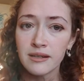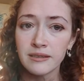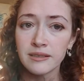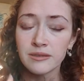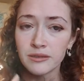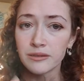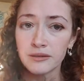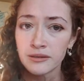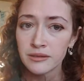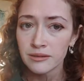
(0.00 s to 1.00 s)
a
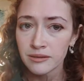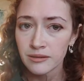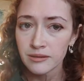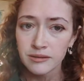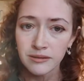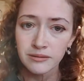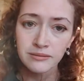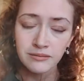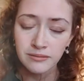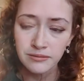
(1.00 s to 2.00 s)
little
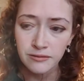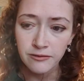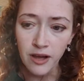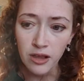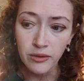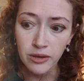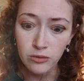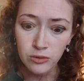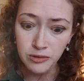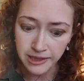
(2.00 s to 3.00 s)
following the
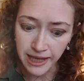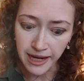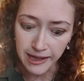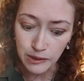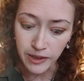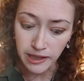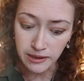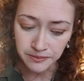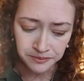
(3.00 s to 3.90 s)
rules in that aspect.